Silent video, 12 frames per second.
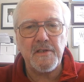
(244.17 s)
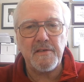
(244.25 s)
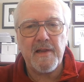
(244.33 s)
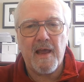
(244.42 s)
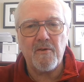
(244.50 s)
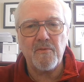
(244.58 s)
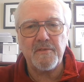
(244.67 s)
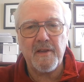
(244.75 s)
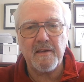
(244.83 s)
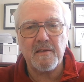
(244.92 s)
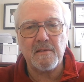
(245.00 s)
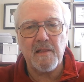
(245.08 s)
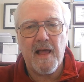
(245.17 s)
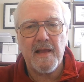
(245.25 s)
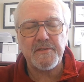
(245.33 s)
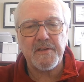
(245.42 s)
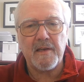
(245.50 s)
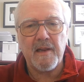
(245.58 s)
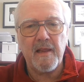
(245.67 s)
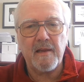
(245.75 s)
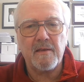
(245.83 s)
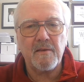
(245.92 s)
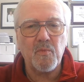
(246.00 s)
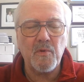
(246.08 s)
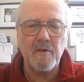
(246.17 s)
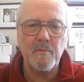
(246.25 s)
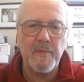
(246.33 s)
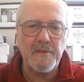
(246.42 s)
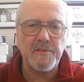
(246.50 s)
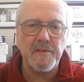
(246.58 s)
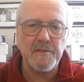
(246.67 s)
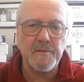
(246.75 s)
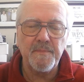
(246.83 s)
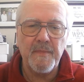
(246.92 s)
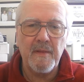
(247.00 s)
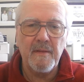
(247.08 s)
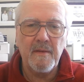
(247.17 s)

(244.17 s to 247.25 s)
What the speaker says: to sit down, take a class, and hey, we're in business.